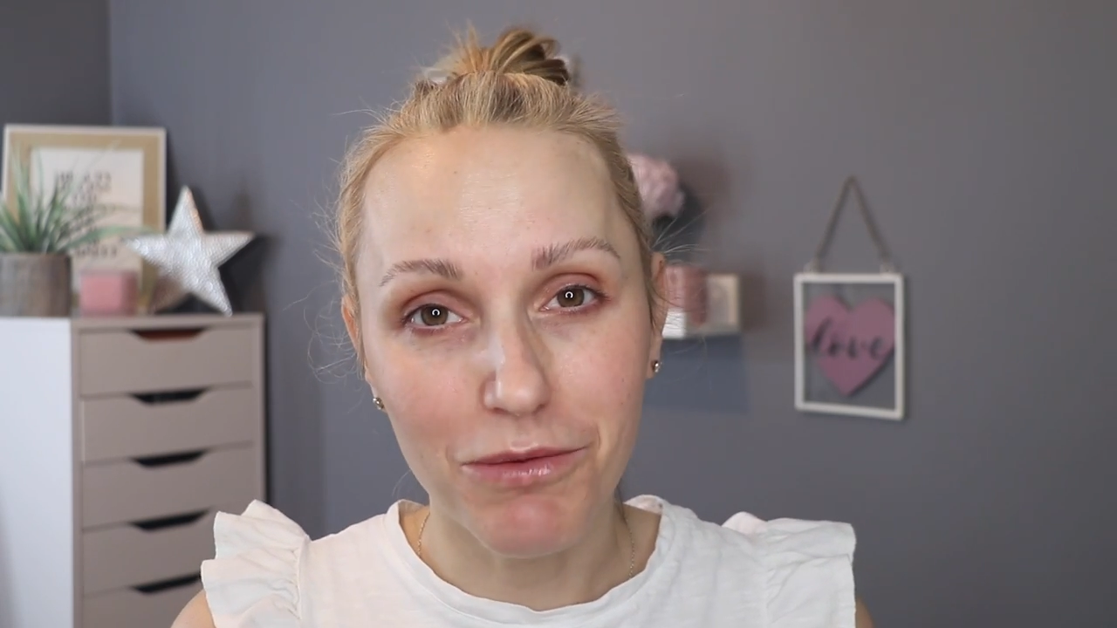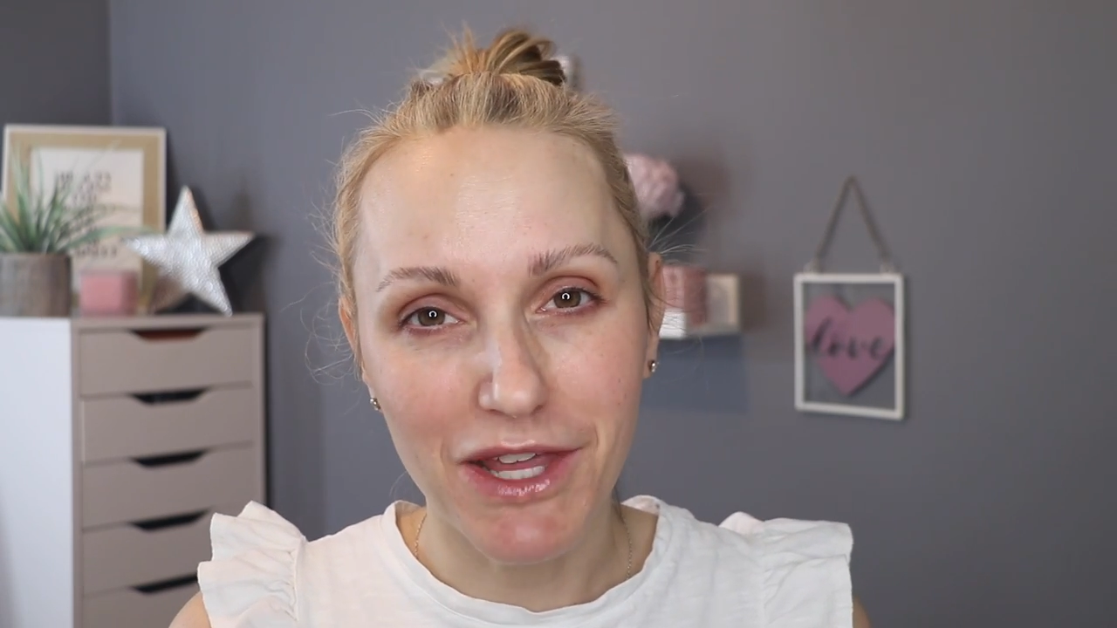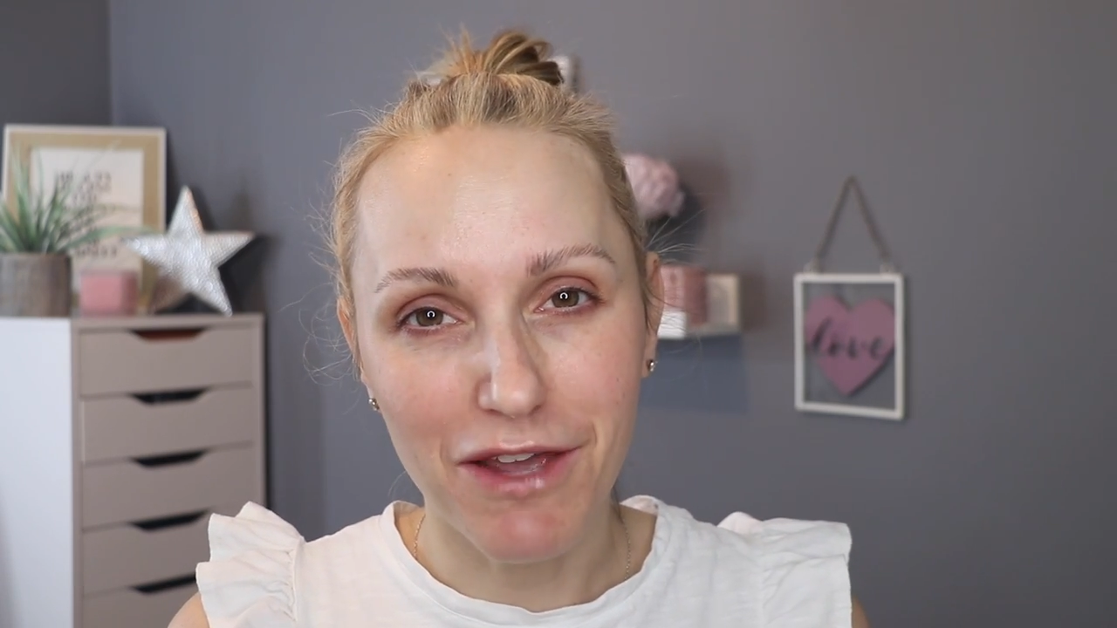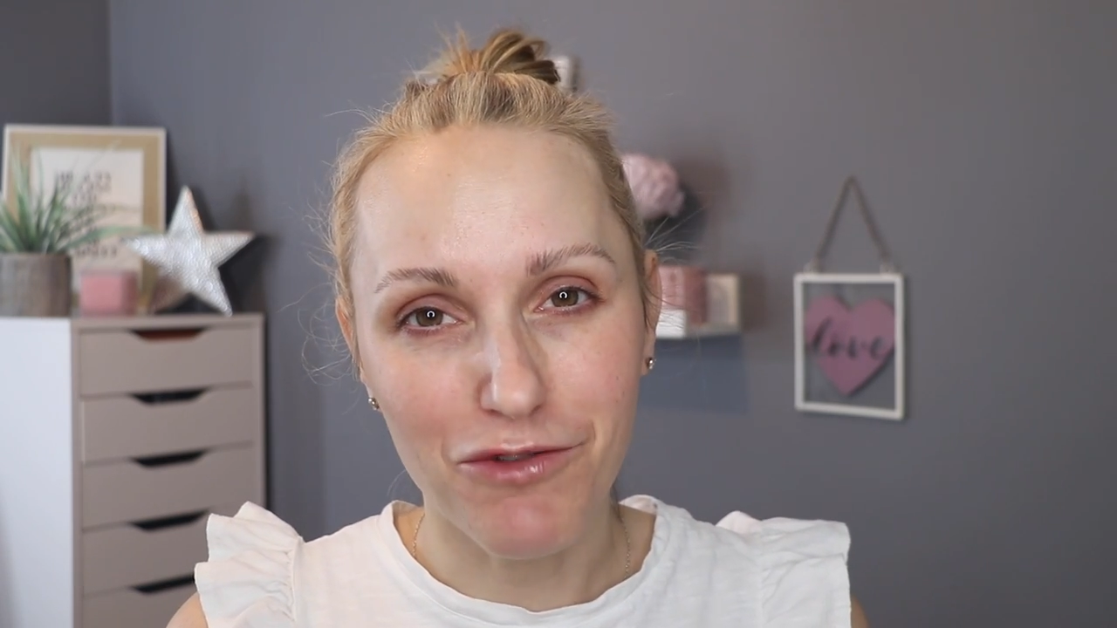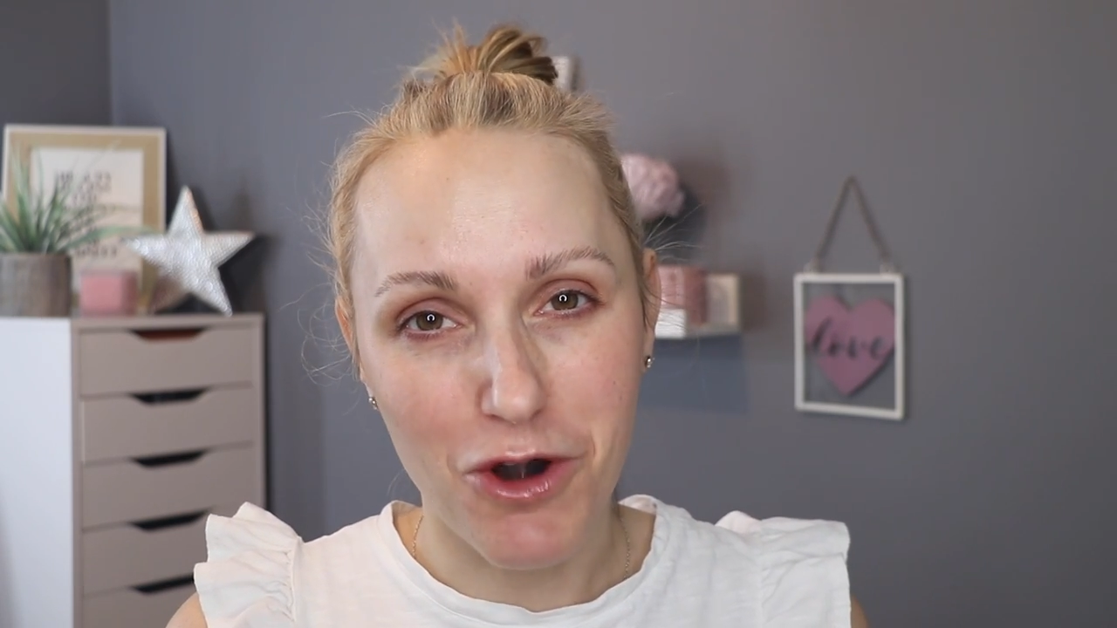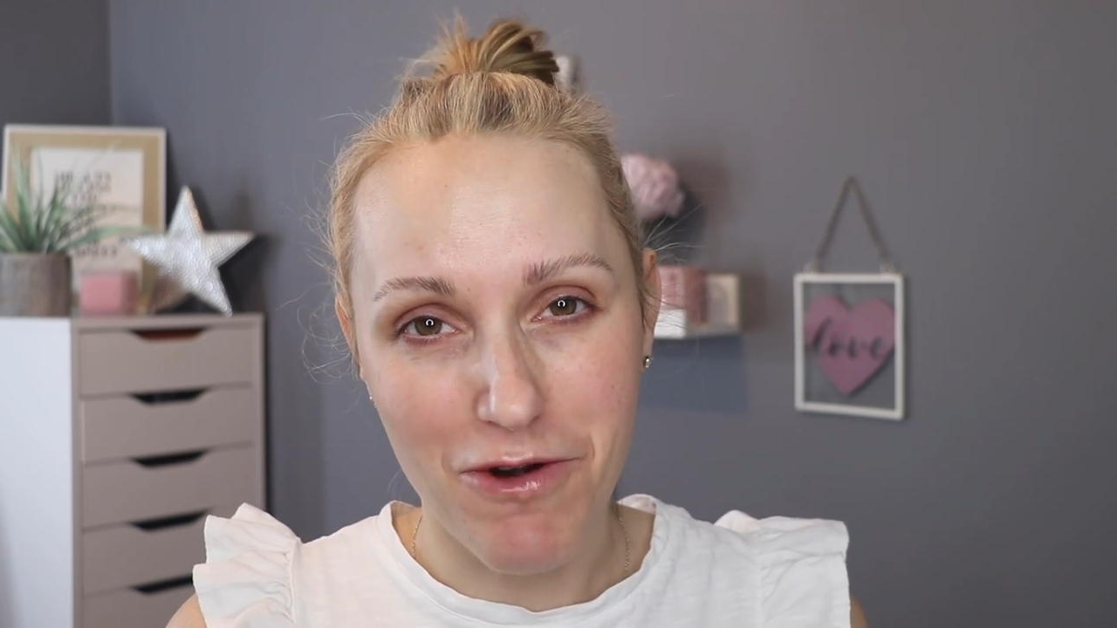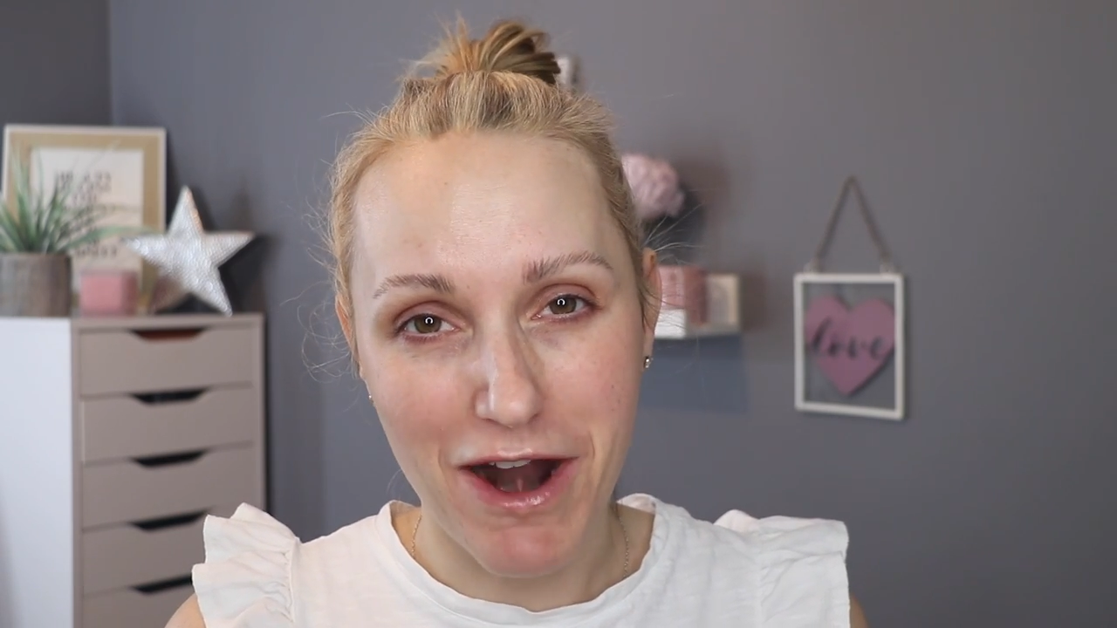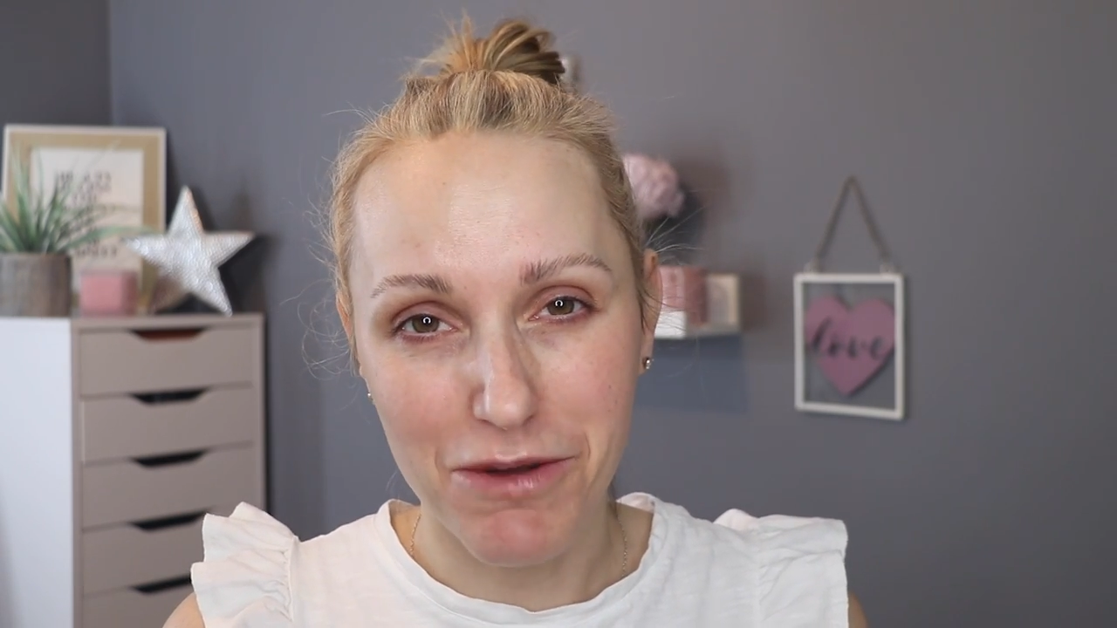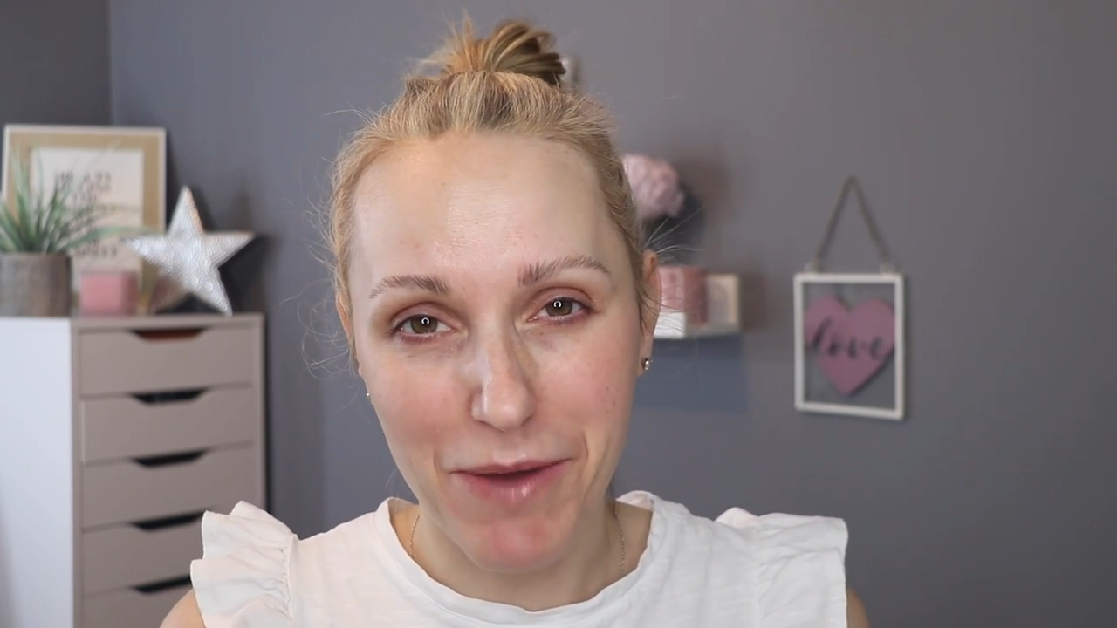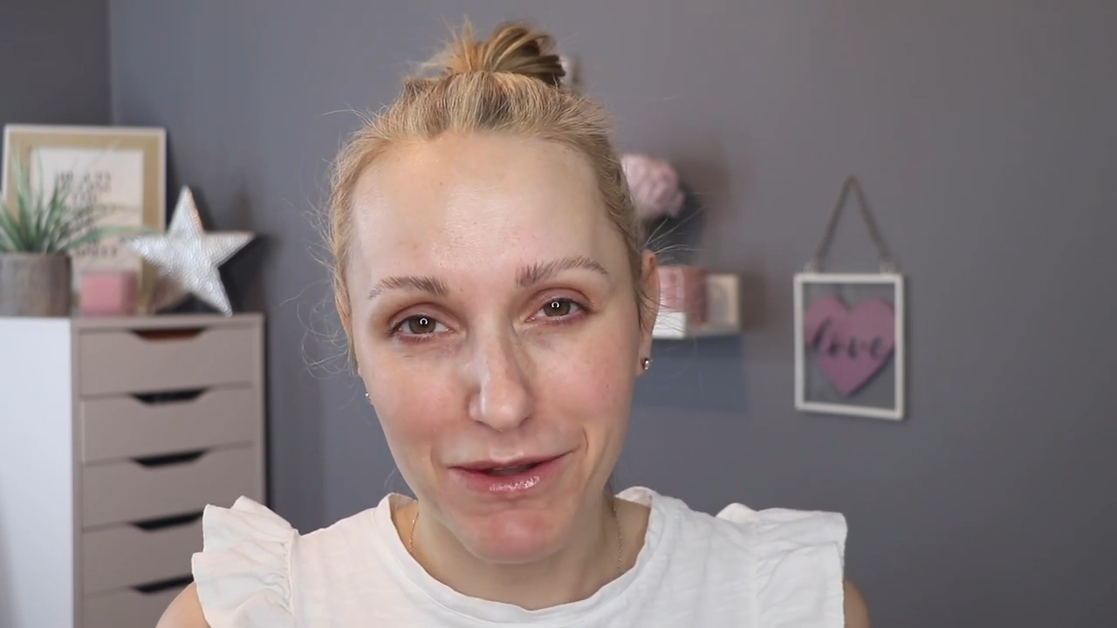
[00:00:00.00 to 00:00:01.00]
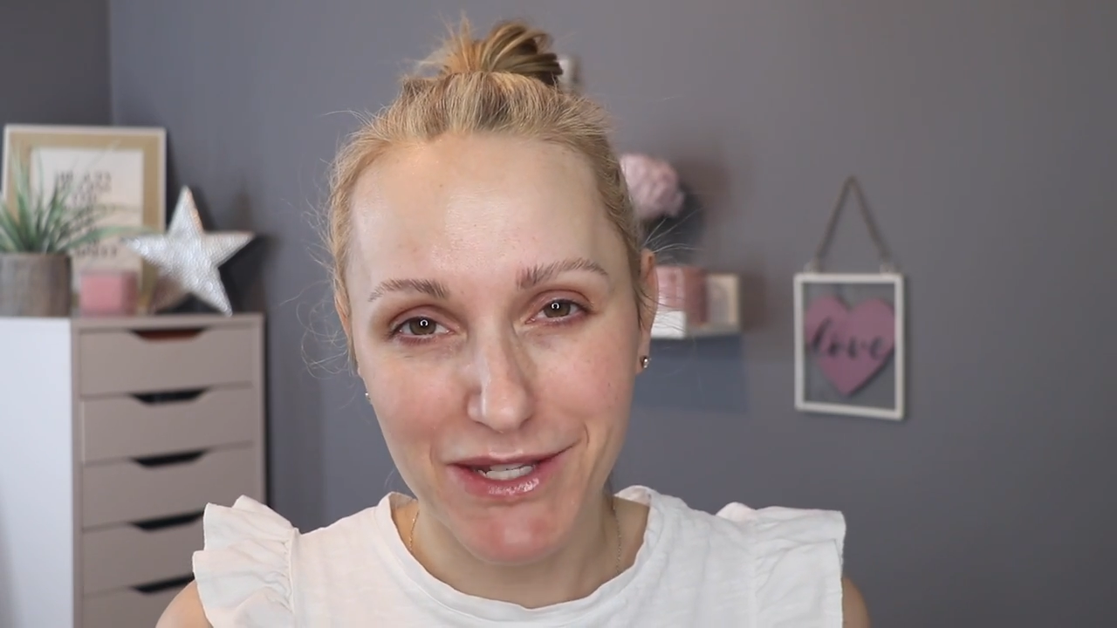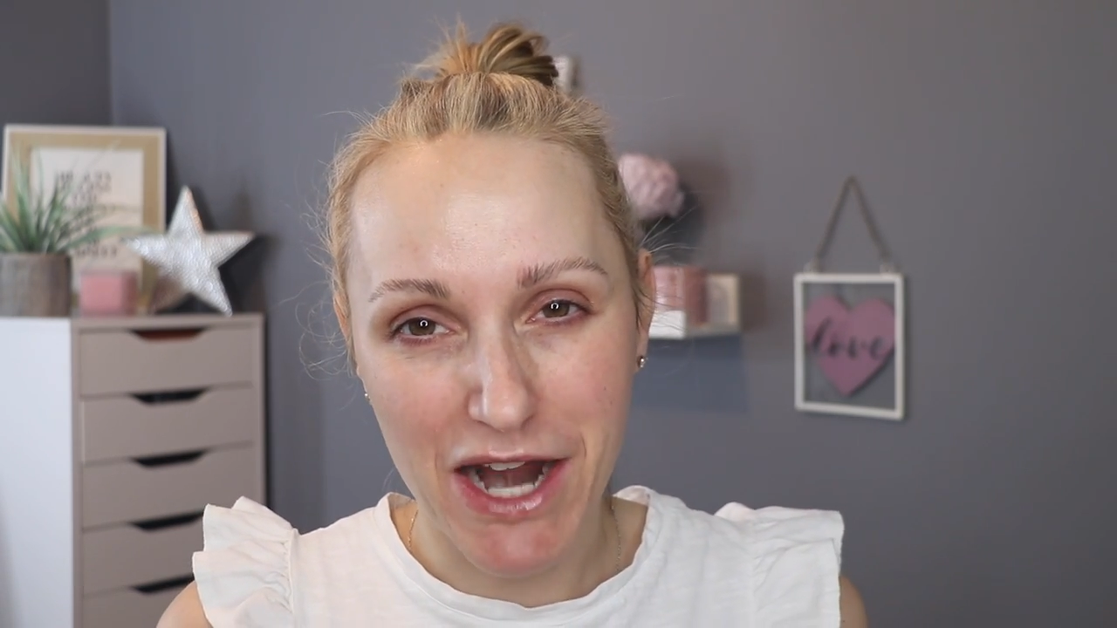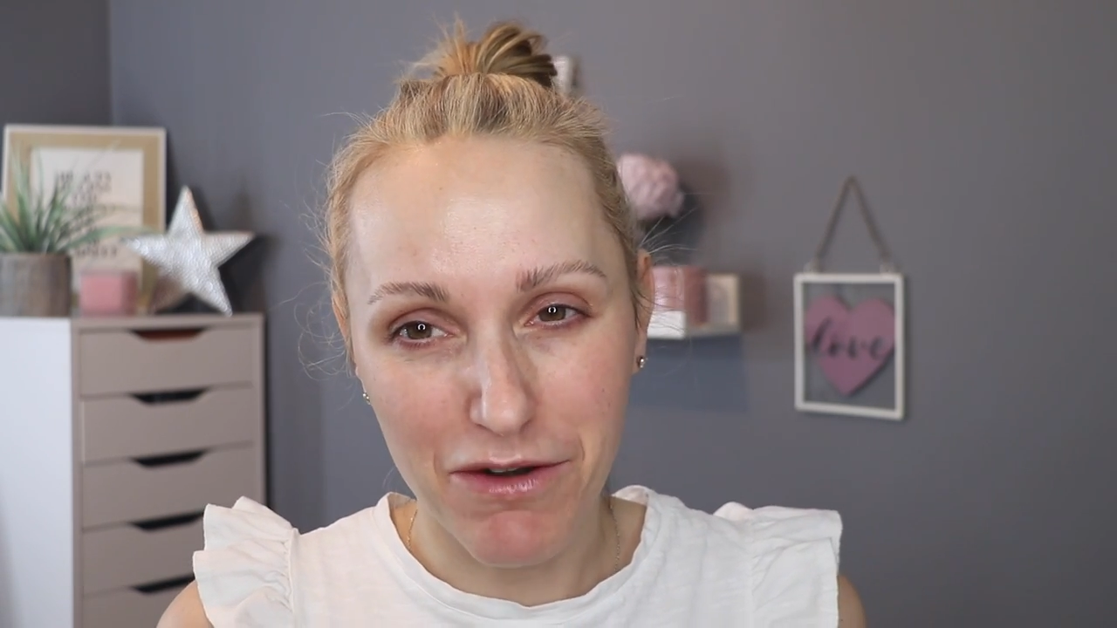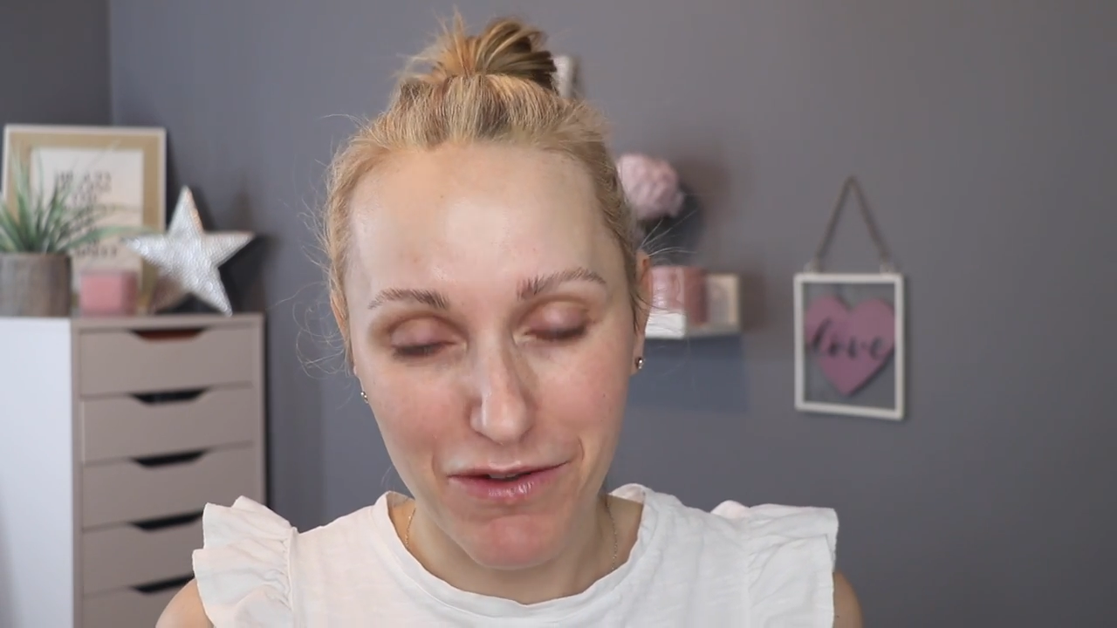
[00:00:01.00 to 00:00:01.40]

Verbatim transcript: with it for around about 10